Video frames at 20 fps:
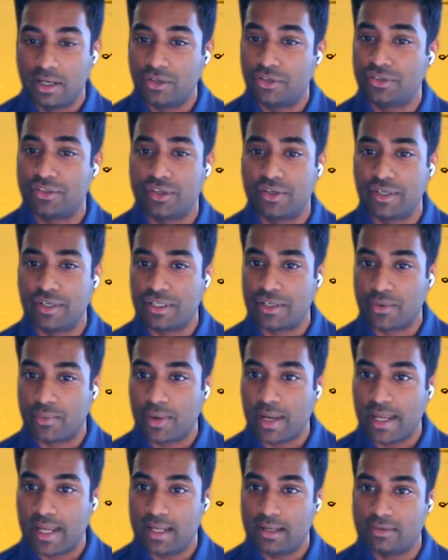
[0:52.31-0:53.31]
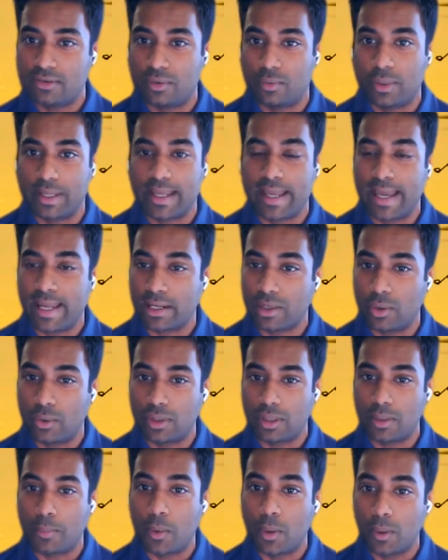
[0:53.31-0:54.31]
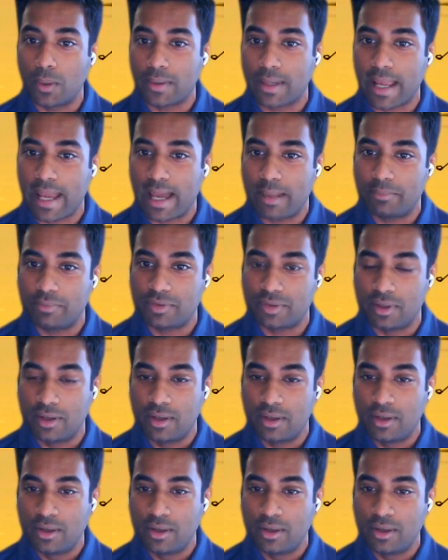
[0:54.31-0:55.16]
to certain terrains or we can go to the polar caps.